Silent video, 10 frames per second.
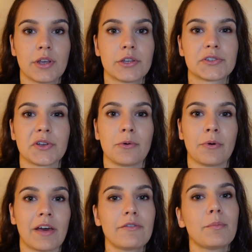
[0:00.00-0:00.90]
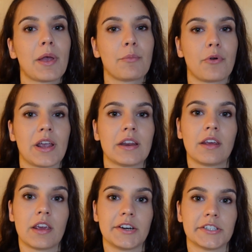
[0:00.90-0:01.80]
So whenever my brain
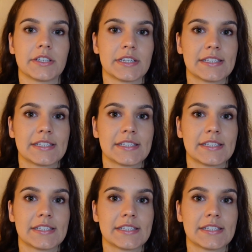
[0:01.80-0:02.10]
hears this